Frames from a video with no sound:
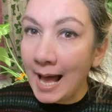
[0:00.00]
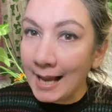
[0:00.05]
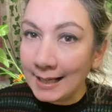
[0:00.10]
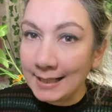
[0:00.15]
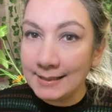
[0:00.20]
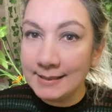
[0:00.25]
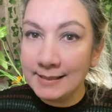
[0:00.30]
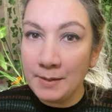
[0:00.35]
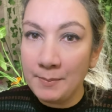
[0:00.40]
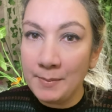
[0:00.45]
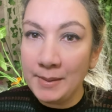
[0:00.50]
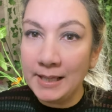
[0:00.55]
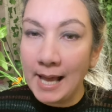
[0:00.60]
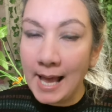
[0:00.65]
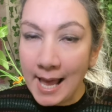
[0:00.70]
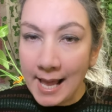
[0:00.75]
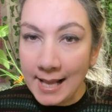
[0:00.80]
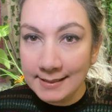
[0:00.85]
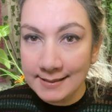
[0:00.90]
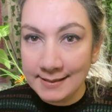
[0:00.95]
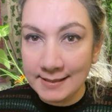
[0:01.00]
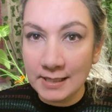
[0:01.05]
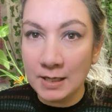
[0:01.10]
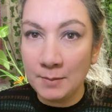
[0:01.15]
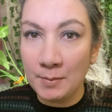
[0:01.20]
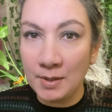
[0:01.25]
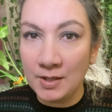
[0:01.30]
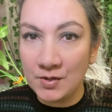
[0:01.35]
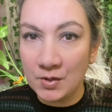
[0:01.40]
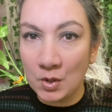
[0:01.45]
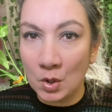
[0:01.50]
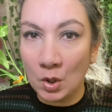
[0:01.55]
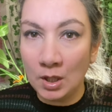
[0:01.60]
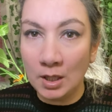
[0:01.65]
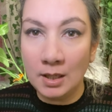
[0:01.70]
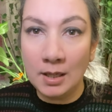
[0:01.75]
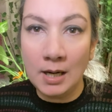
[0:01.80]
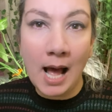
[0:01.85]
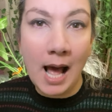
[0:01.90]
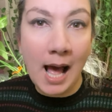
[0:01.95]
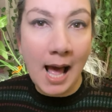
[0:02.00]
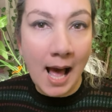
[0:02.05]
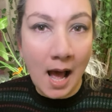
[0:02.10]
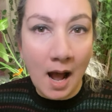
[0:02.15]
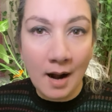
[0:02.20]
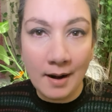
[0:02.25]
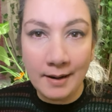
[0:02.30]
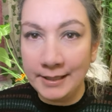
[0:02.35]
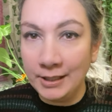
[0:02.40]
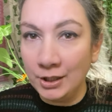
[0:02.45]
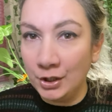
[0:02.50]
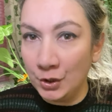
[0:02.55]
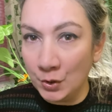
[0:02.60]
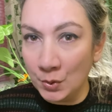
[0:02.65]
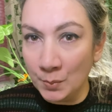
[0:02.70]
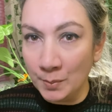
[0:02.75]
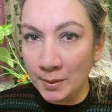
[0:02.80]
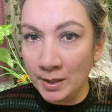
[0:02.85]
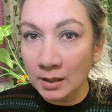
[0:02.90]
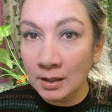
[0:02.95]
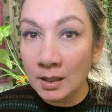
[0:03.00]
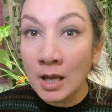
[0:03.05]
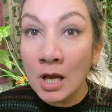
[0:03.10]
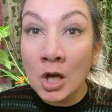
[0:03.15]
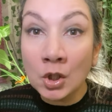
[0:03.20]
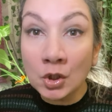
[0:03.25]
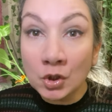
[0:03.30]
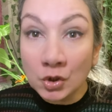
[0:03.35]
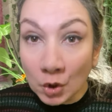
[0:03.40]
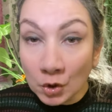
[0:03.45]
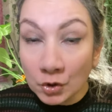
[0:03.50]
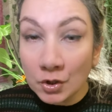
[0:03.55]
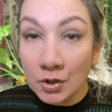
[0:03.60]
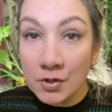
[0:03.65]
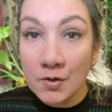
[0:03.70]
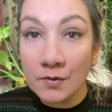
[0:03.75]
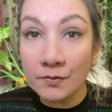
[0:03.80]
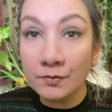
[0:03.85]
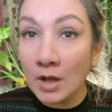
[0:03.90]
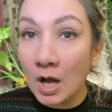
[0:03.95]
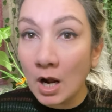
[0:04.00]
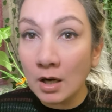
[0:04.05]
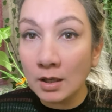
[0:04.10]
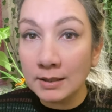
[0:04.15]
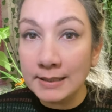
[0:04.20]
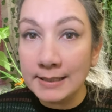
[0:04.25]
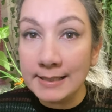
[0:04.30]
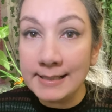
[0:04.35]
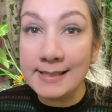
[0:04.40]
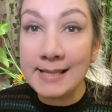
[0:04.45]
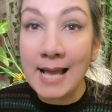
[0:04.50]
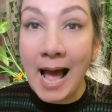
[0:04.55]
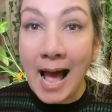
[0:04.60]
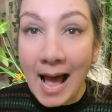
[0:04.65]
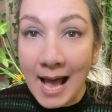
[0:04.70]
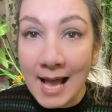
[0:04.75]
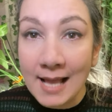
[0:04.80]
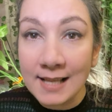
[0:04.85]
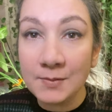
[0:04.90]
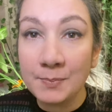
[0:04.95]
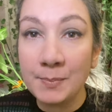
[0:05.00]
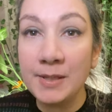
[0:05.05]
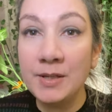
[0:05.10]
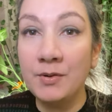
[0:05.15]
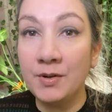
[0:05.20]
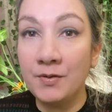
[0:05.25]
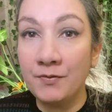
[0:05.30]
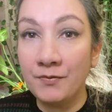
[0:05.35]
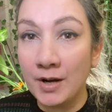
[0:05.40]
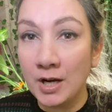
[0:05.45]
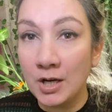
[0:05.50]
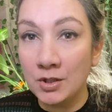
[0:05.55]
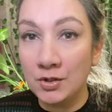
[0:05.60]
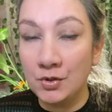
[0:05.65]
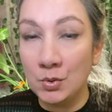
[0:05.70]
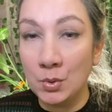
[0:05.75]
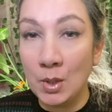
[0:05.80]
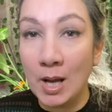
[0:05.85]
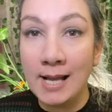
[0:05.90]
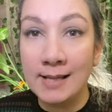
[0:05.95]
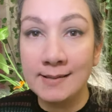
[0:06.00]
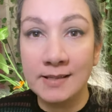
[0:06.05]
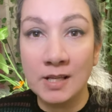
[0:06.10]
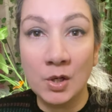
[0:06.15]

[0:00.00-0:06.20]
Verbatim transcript: academic and cinema scholar Harry Kümel, Daughters of Darkness has been referred to as